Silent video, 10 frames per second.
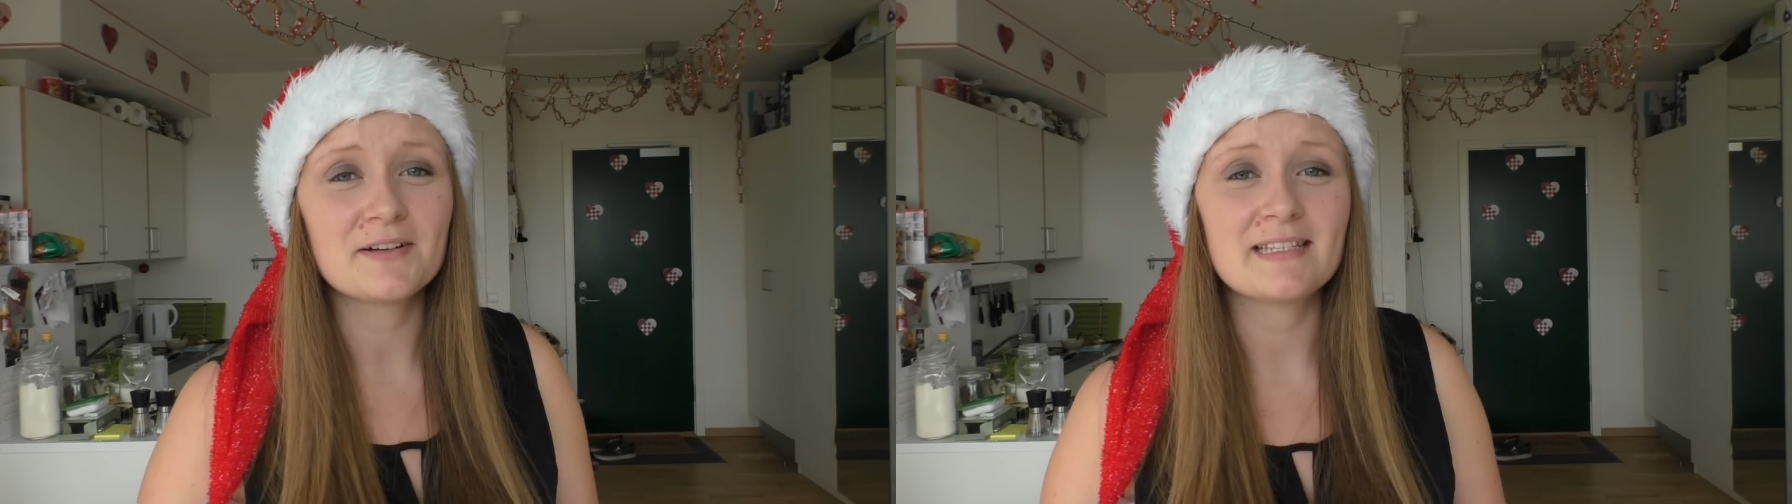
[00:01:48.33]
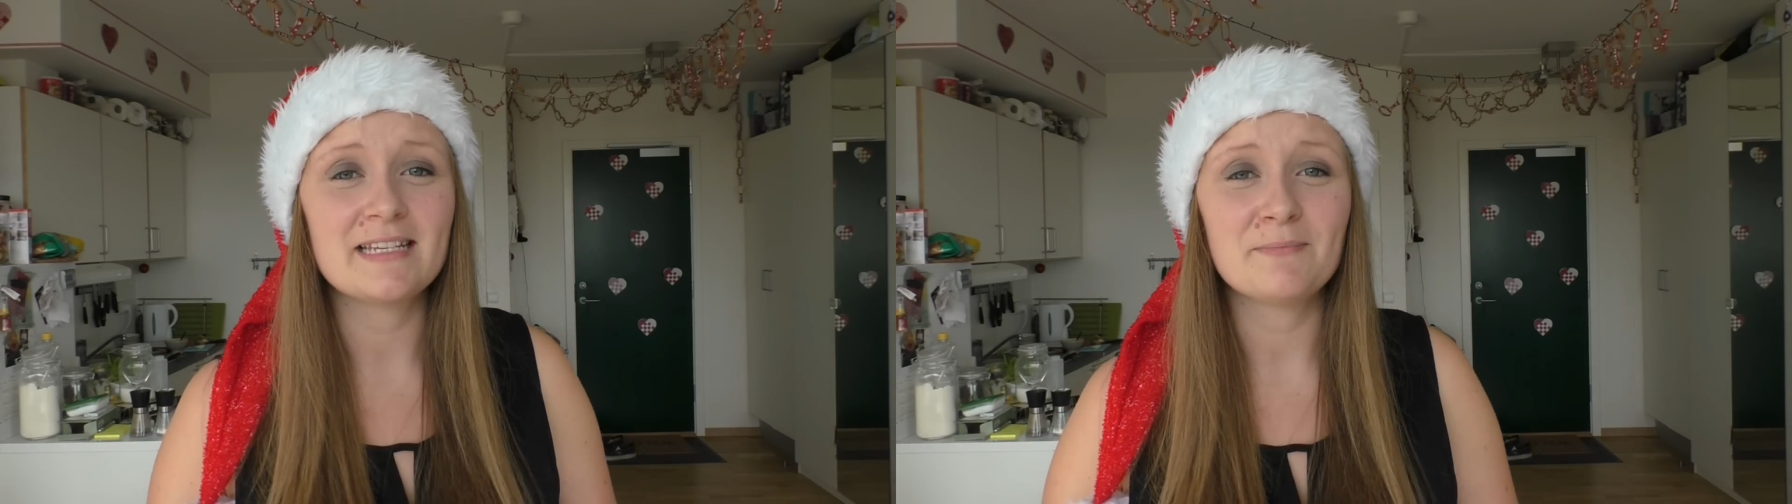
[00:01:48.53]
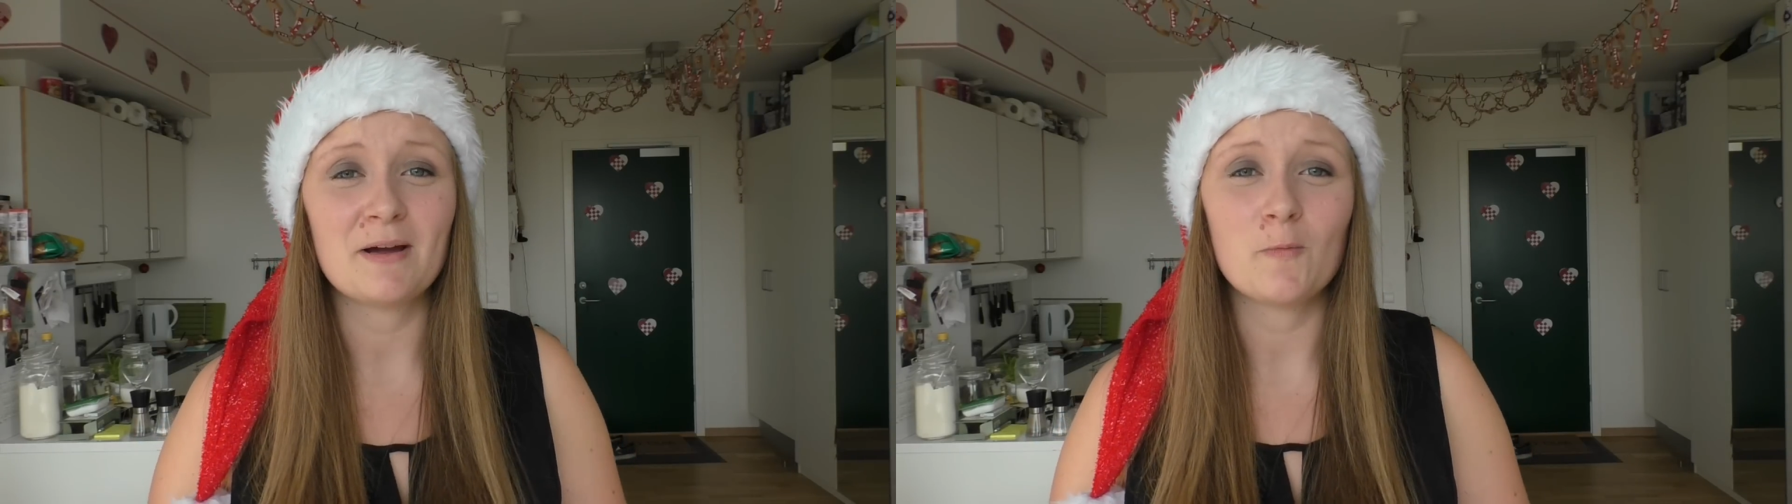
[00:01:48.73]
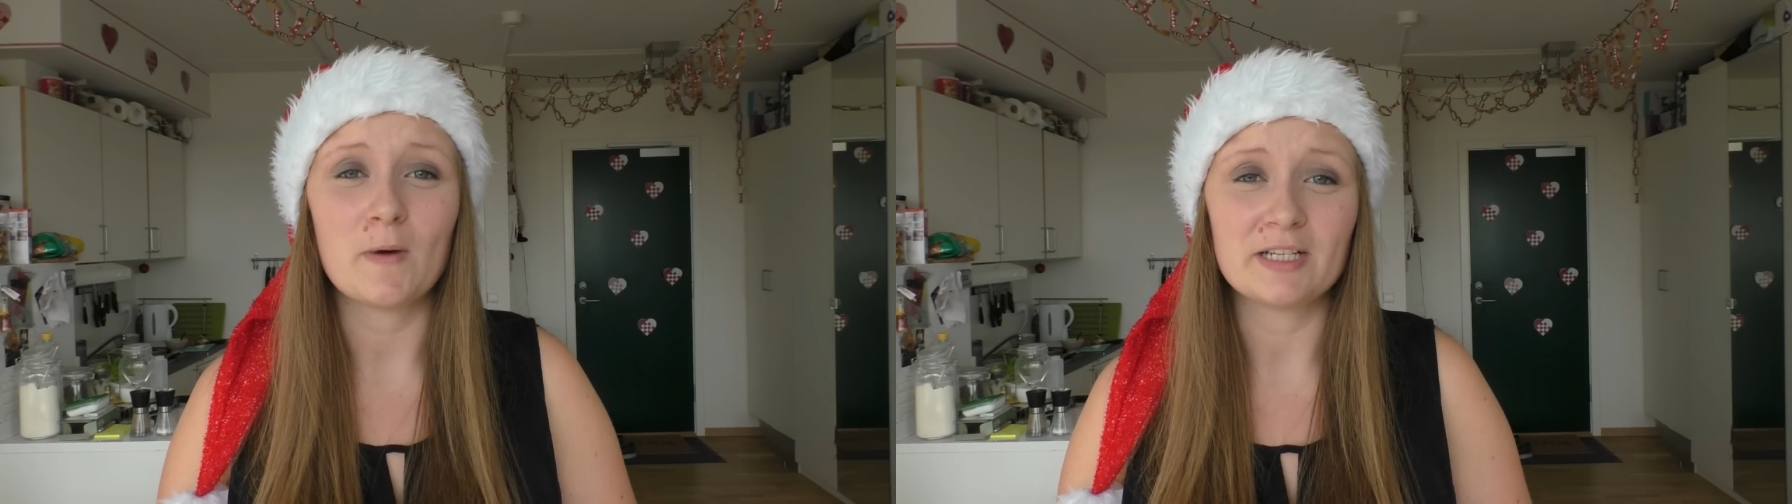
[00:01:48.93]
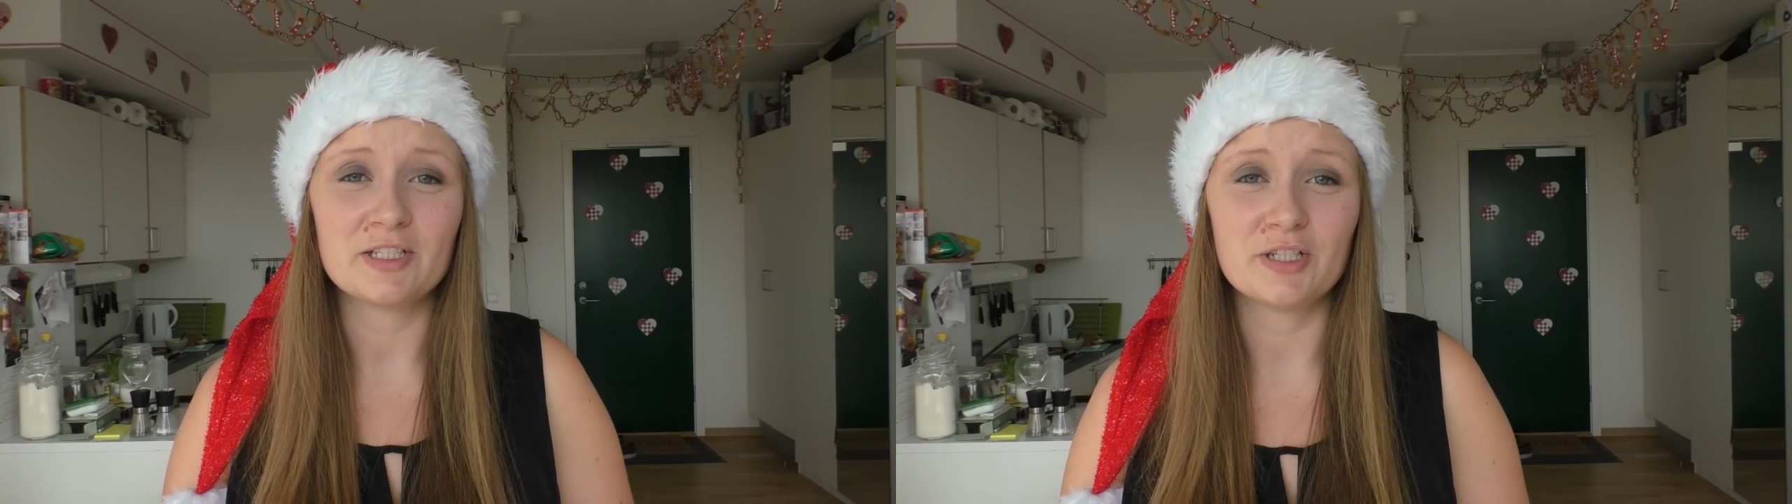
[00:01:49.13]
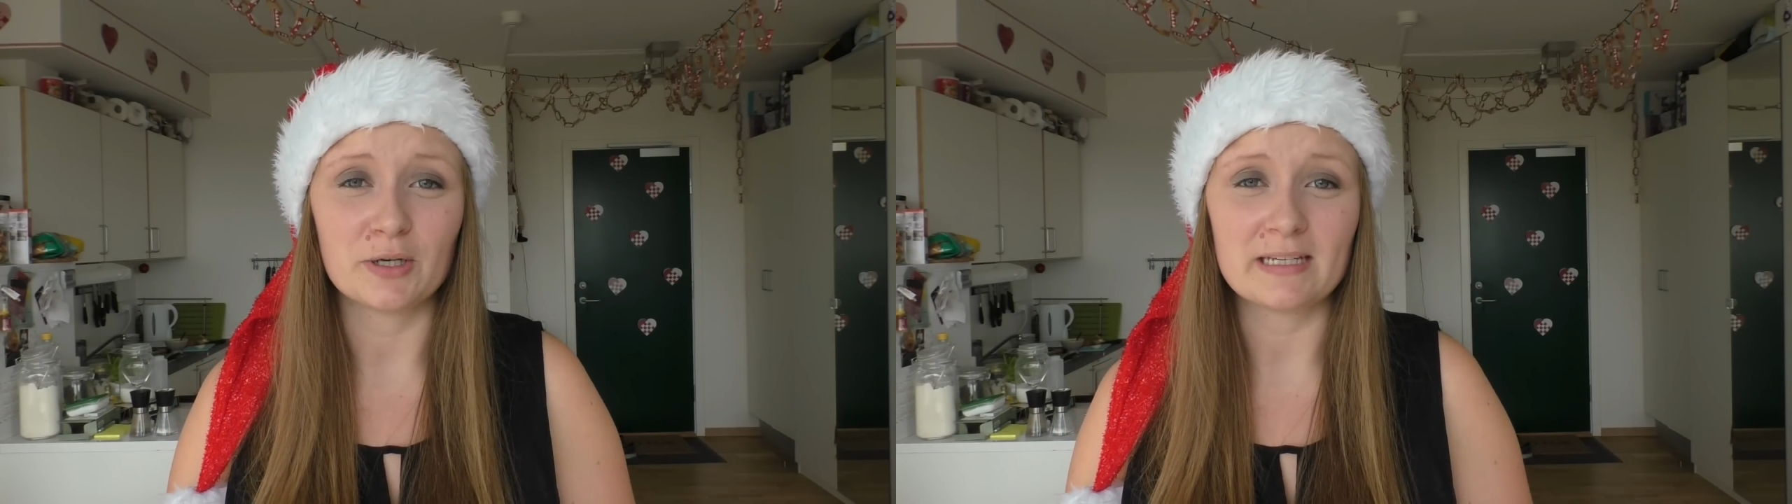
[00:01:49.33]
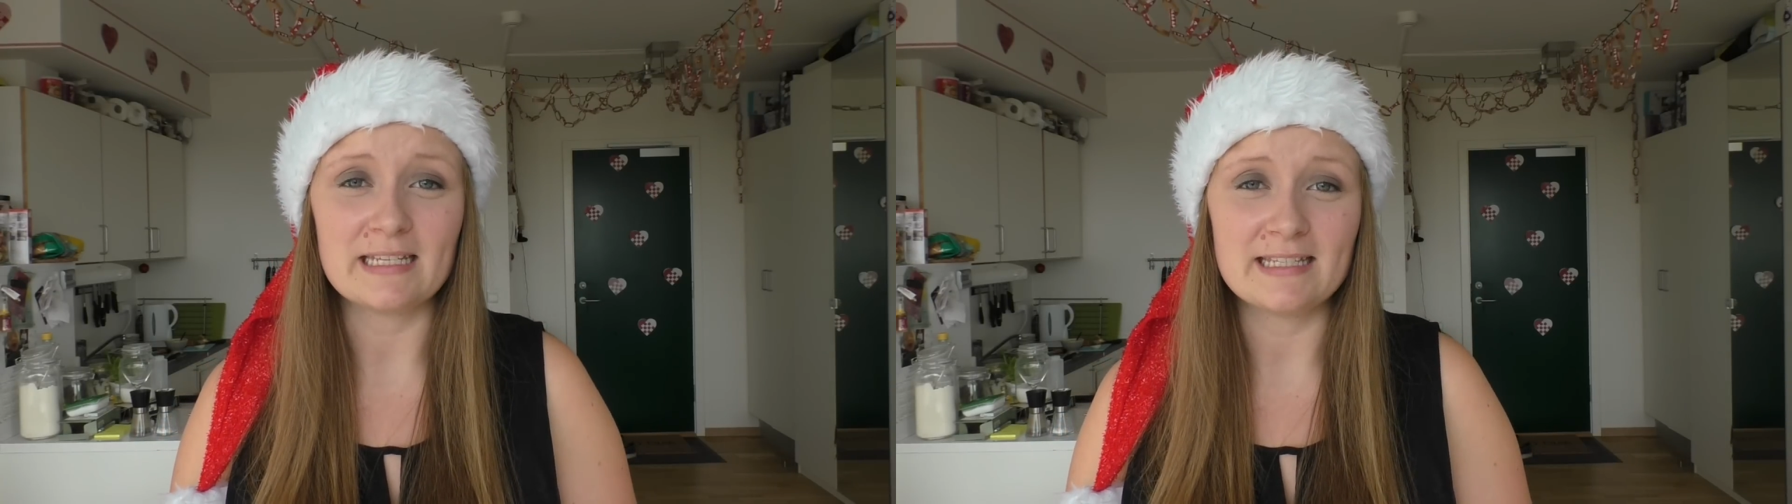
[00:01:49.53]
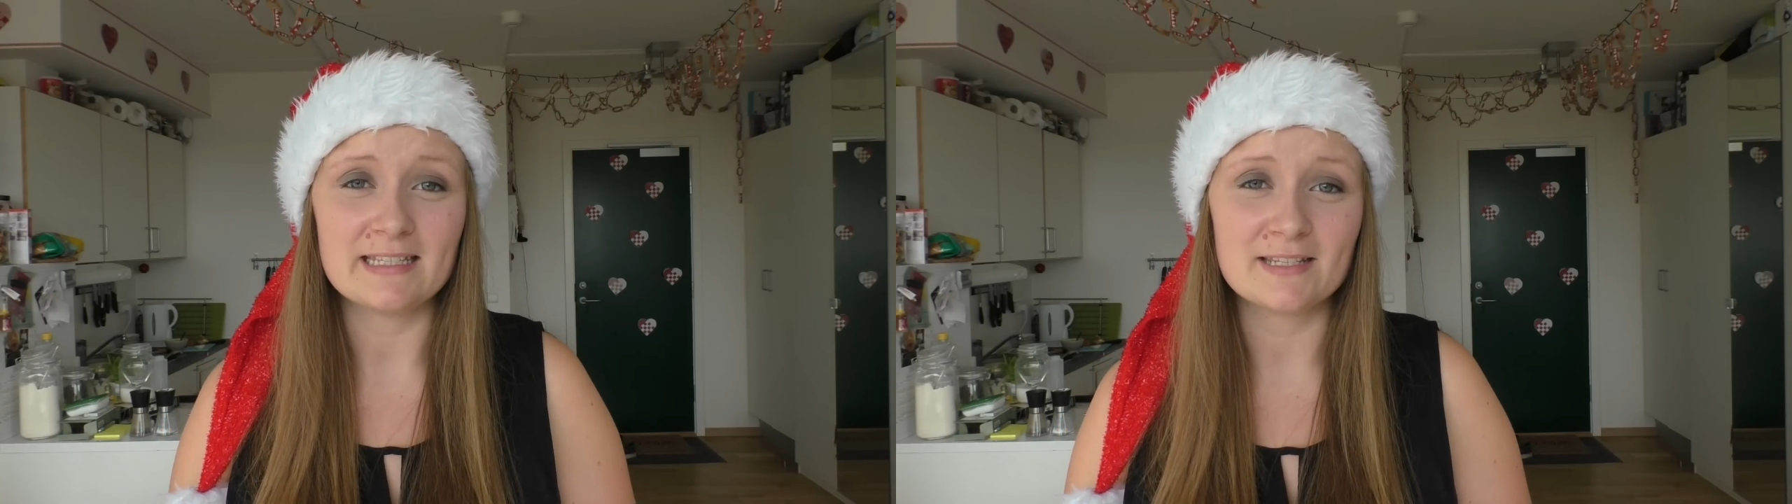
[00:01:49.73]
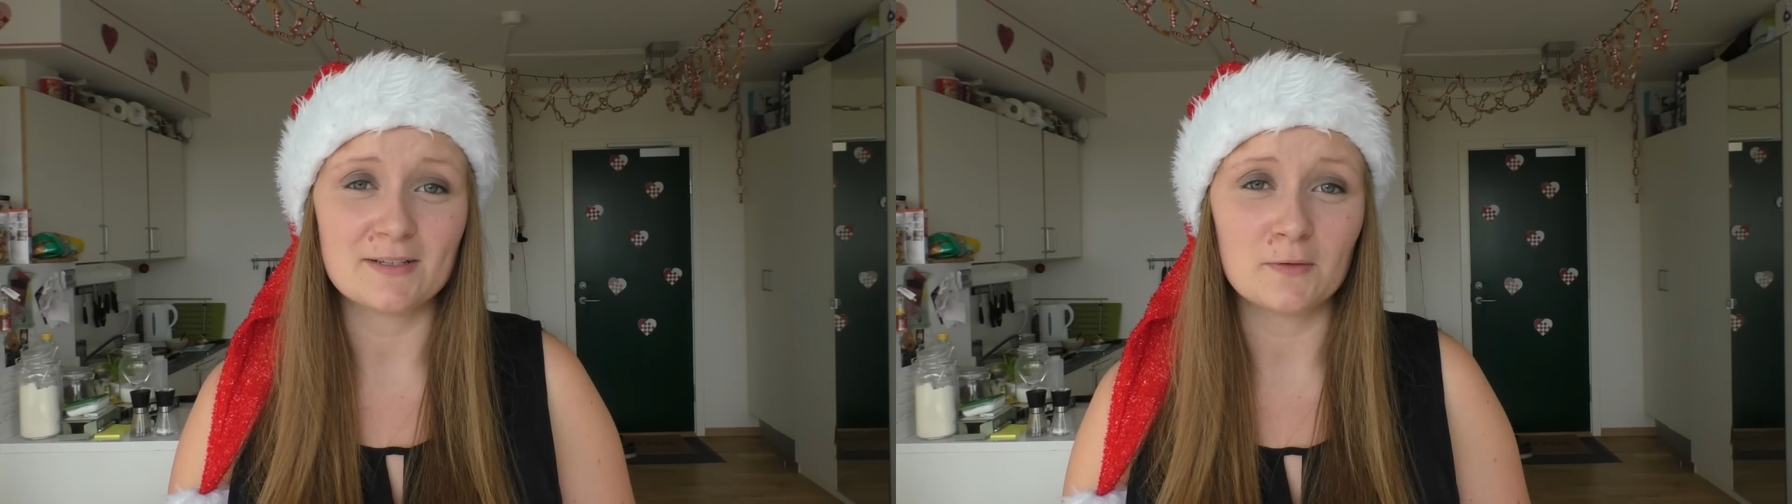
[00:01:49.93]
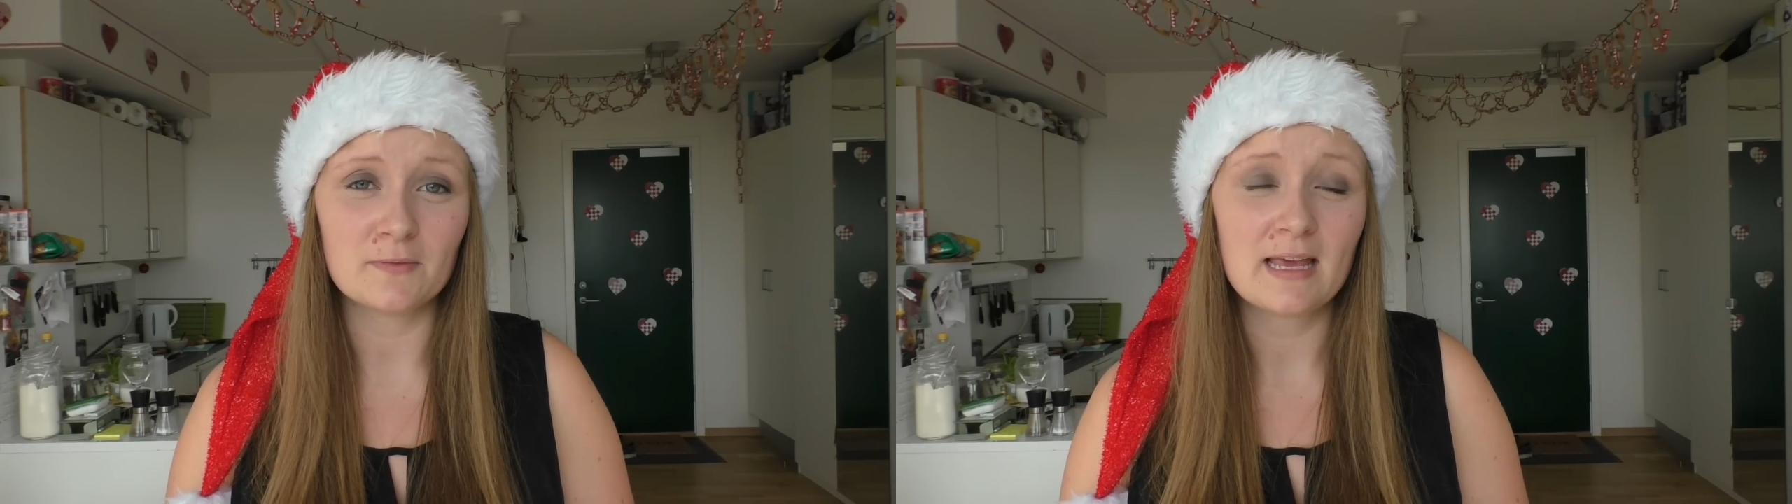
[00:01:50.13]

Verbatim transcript: until my white chocolate is dissolved.